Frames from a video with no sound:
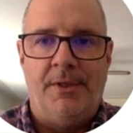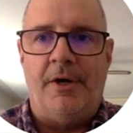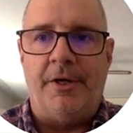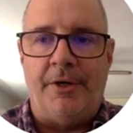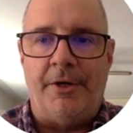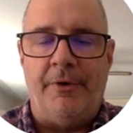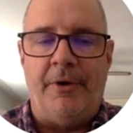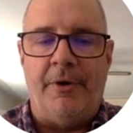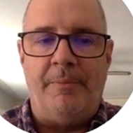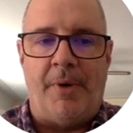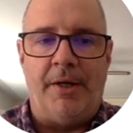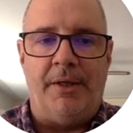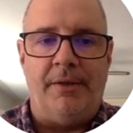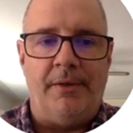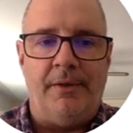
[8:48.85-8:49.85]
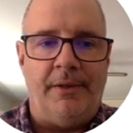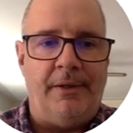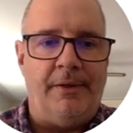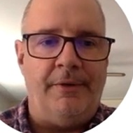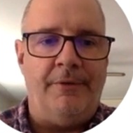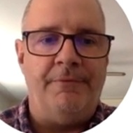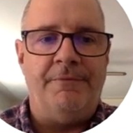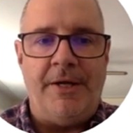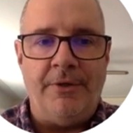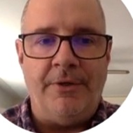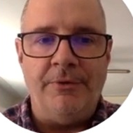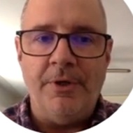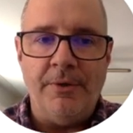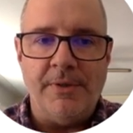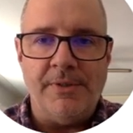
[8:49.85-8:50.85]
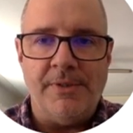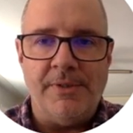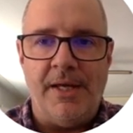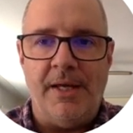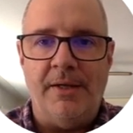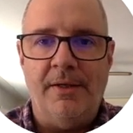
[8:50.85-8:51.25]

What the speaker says: our current market. And the final note is that